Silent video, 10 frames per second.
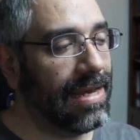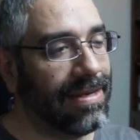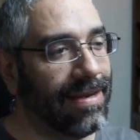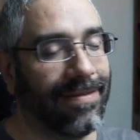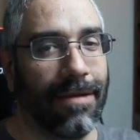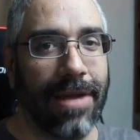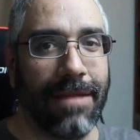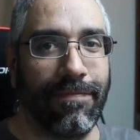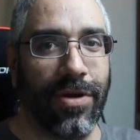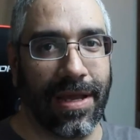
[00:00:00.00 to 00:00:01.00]
Did somebody
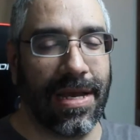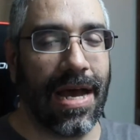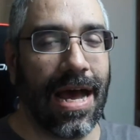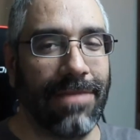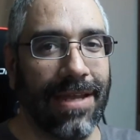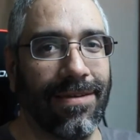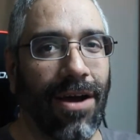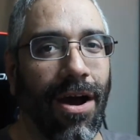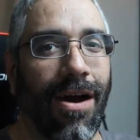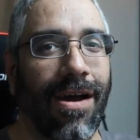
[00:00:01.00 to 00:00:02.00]
put a comment
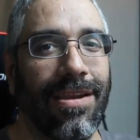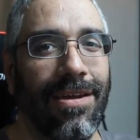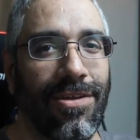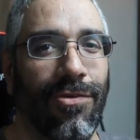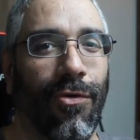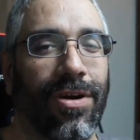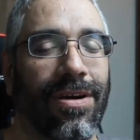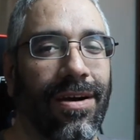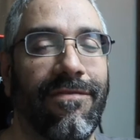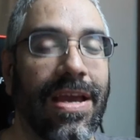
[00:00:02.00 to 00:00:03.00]
on
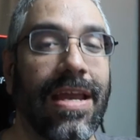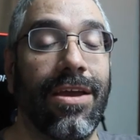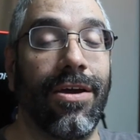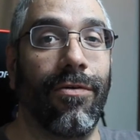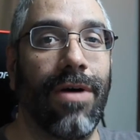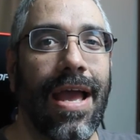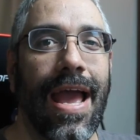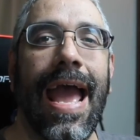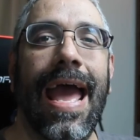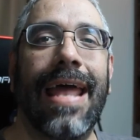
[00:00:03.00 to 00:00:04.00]
your video
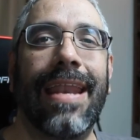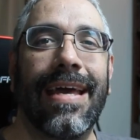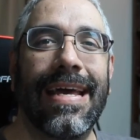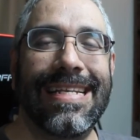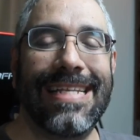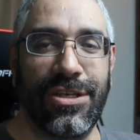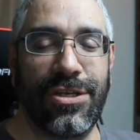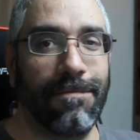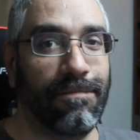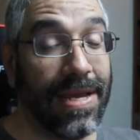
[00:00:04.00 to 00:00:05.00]
and did
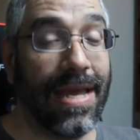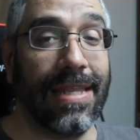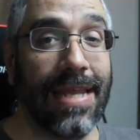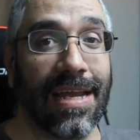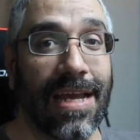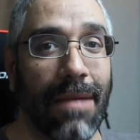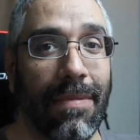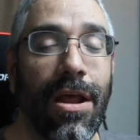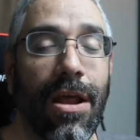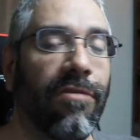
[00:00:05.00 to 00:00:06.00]
you pin that comment?